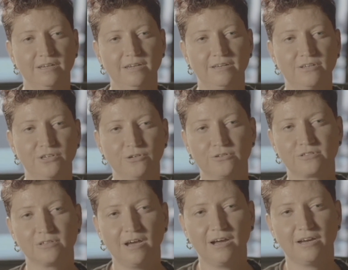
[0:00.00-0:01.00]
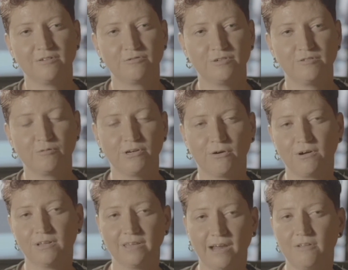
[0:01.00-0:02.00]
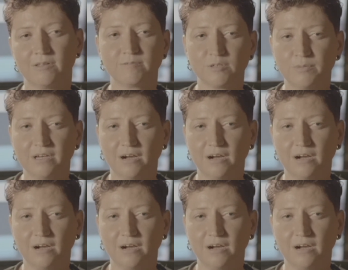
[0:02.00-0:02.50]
in a youth live if we don't allow them to be